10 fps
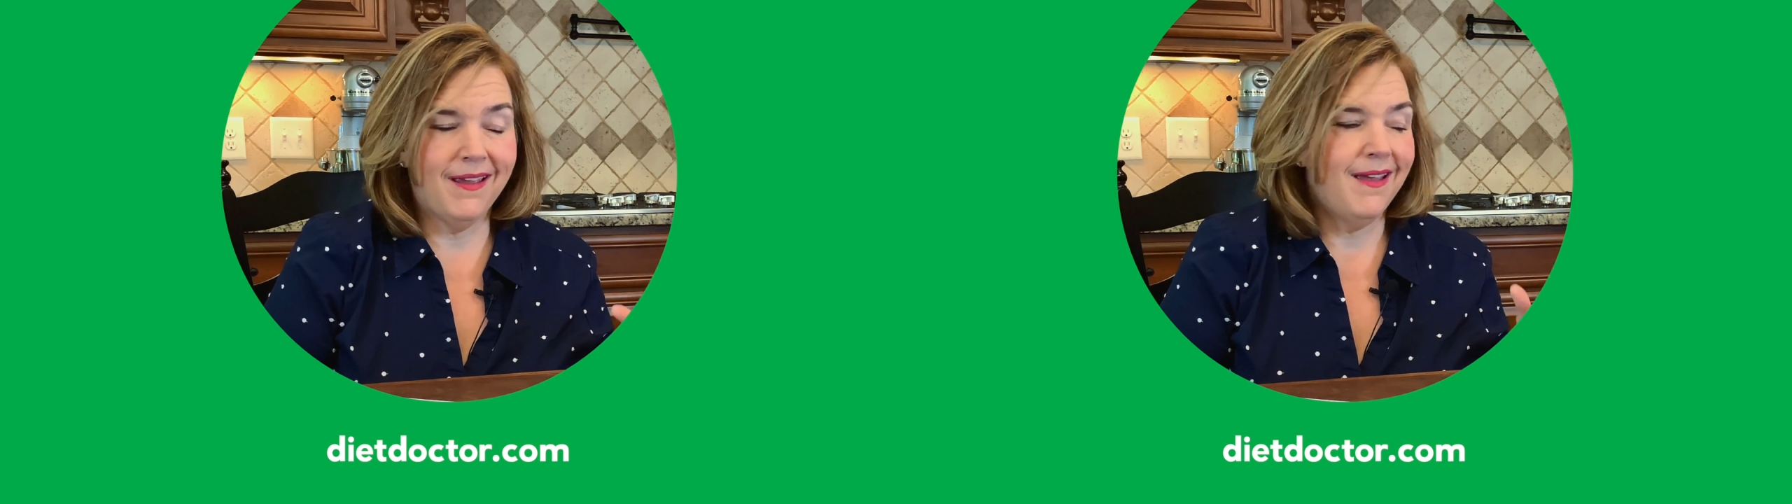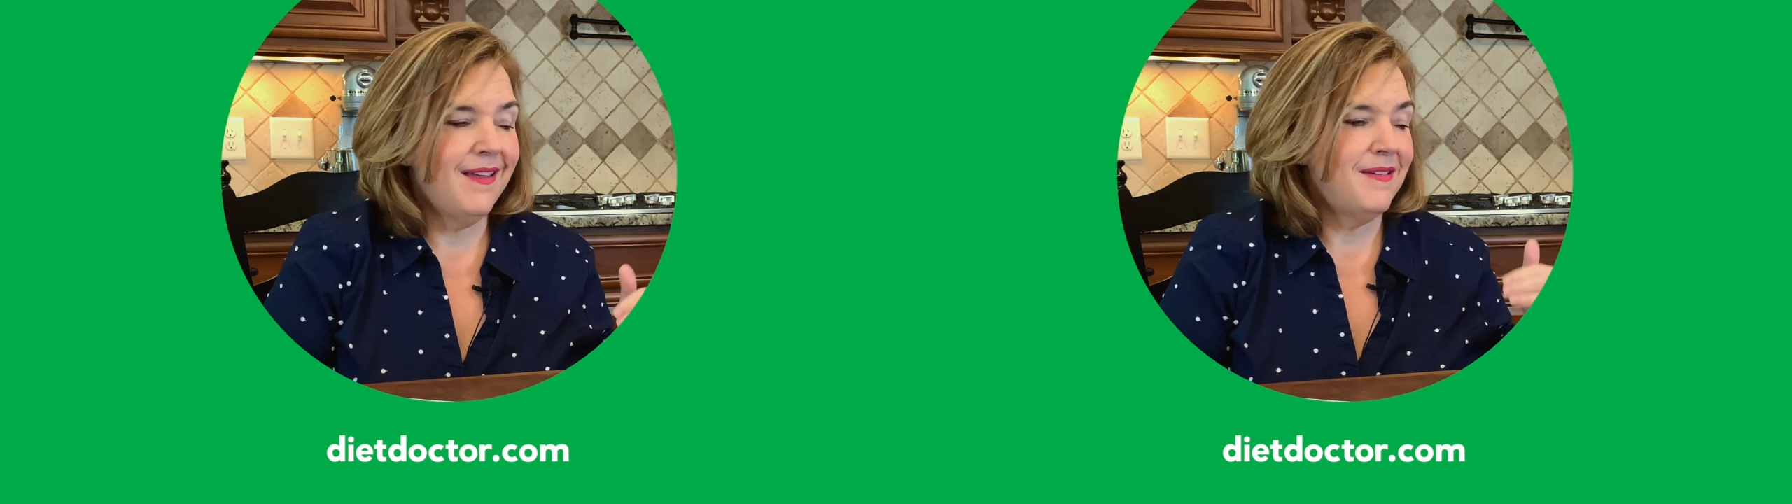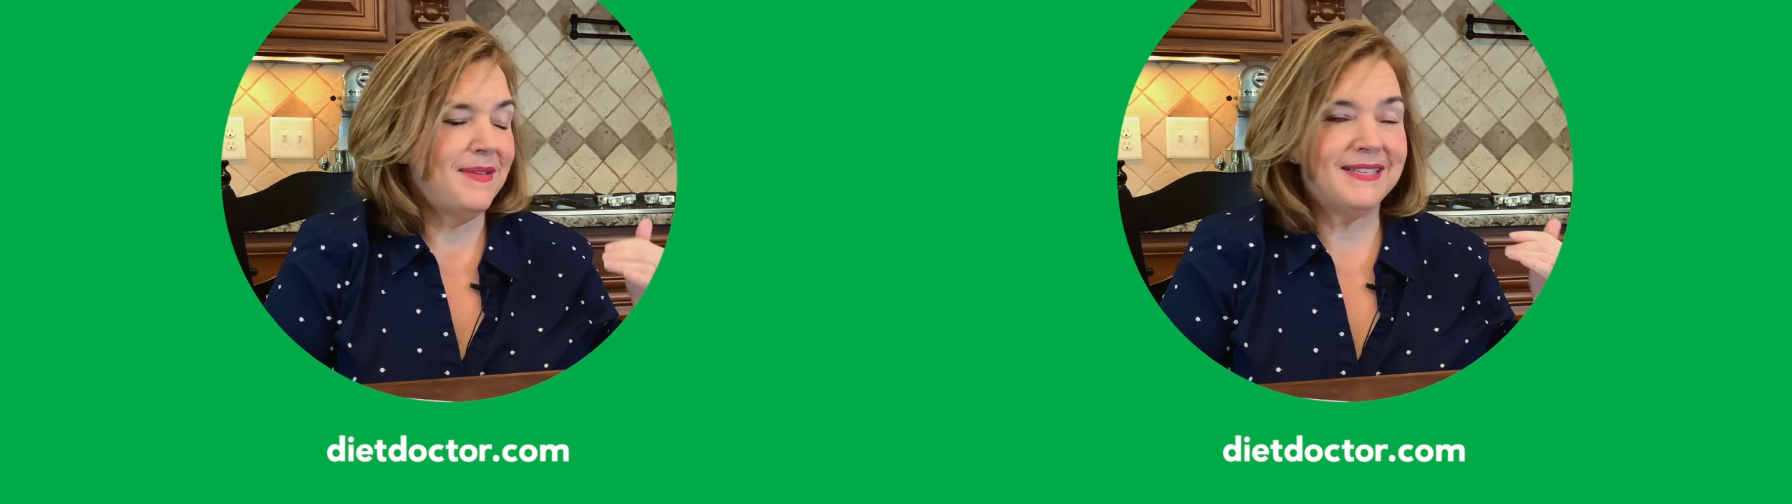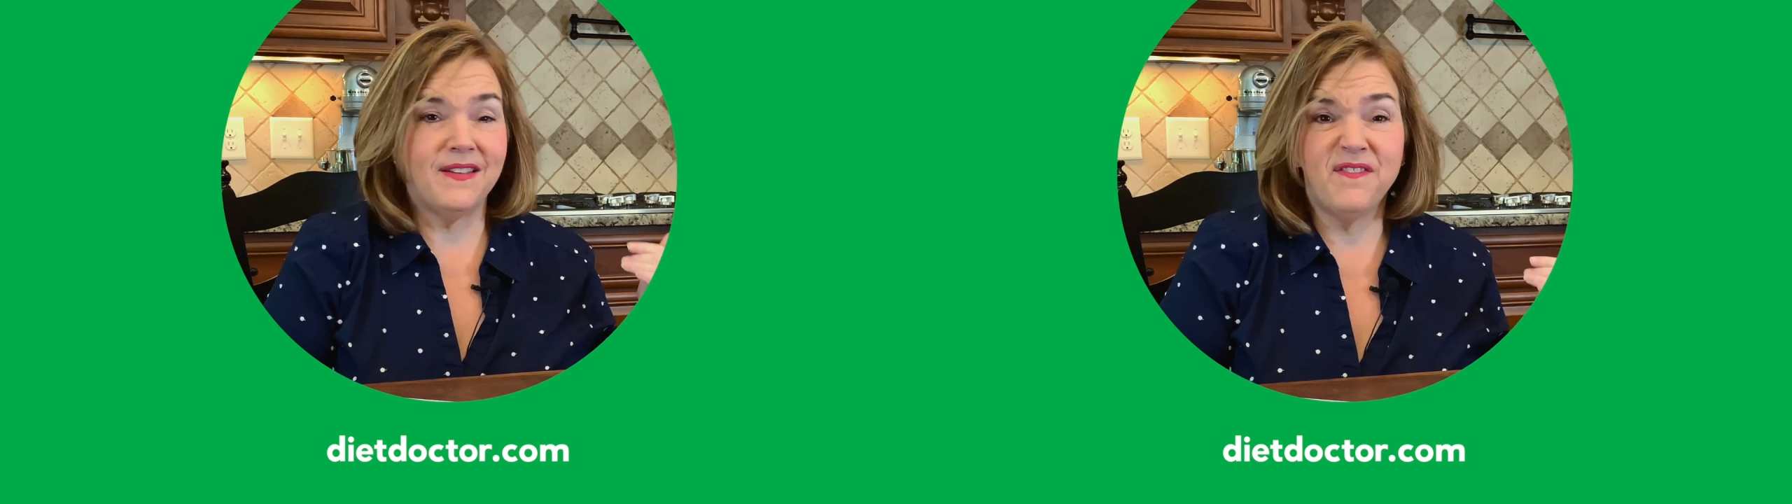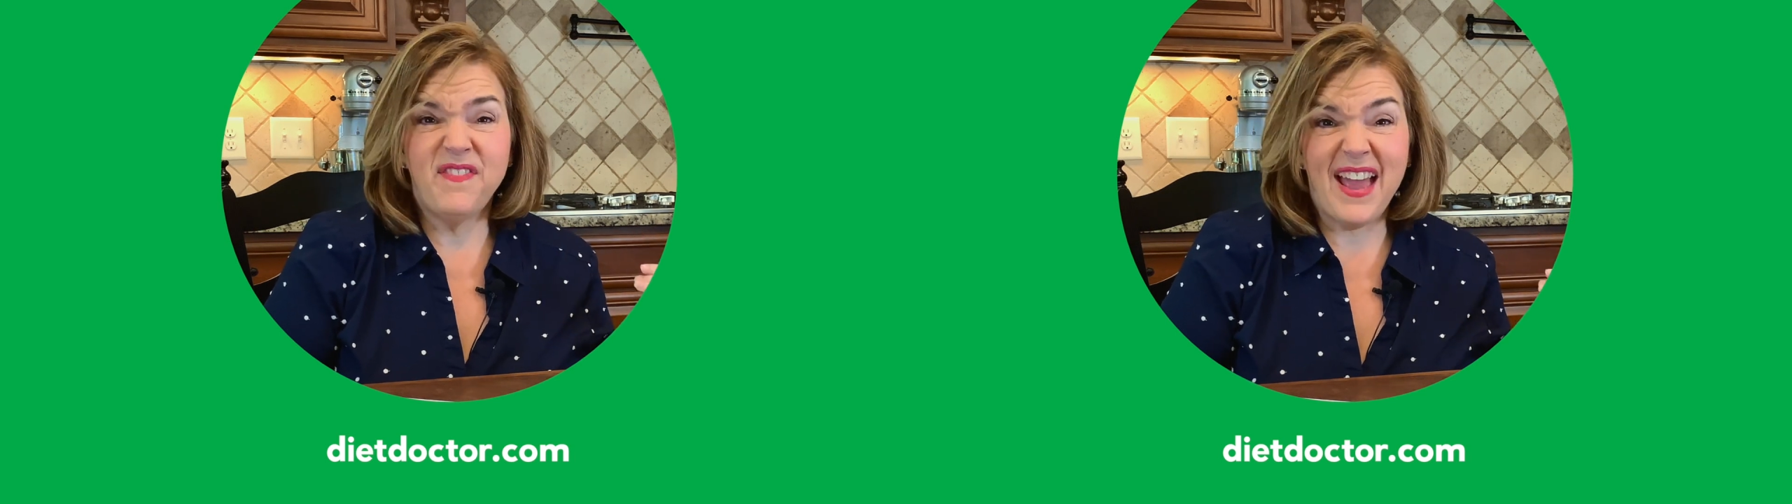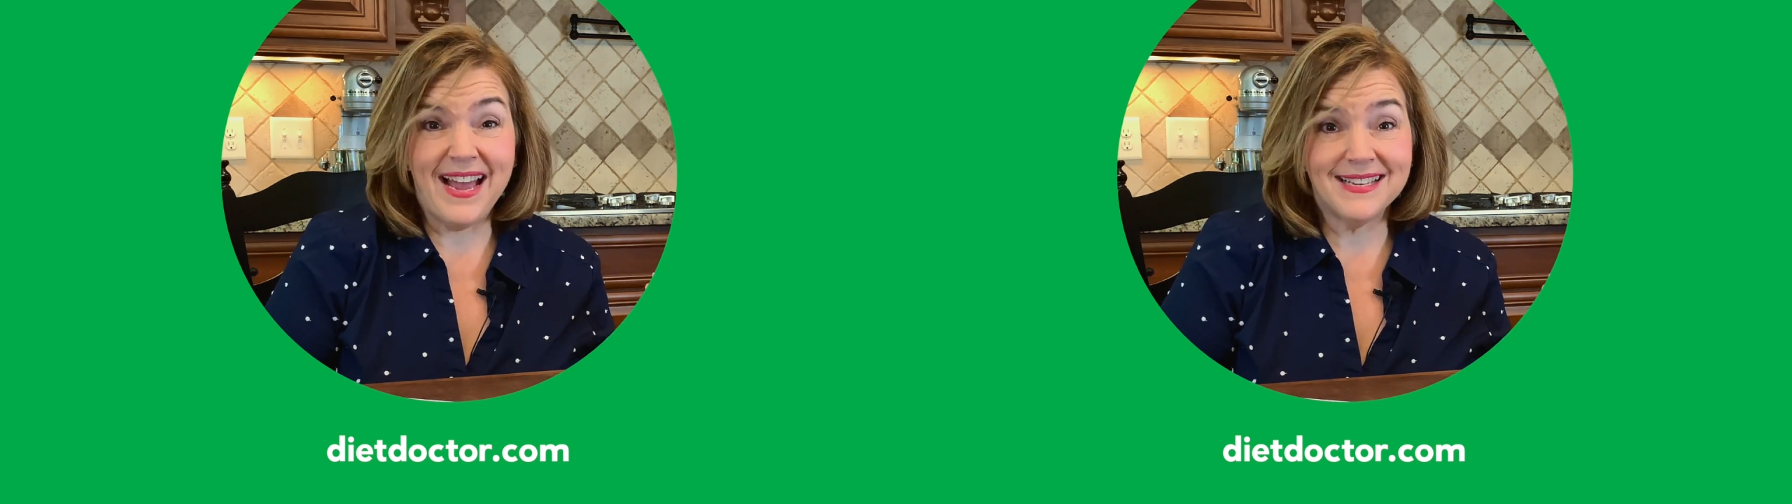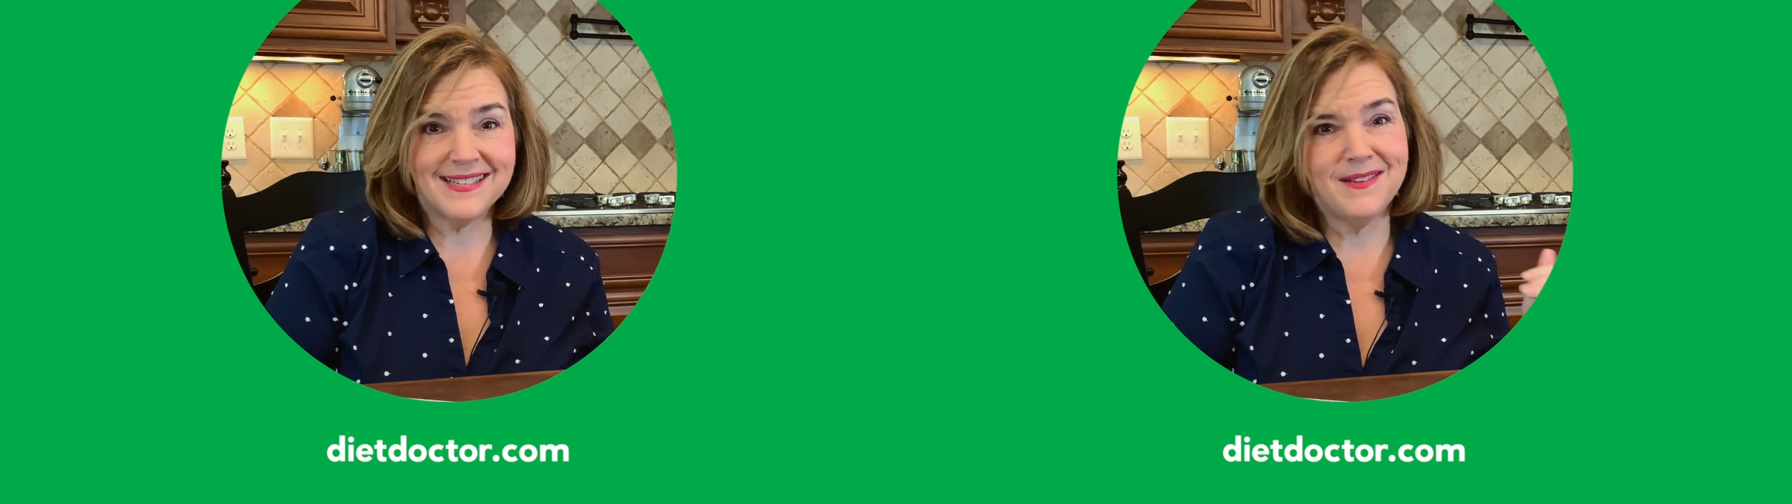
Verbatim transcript: It makes it fast,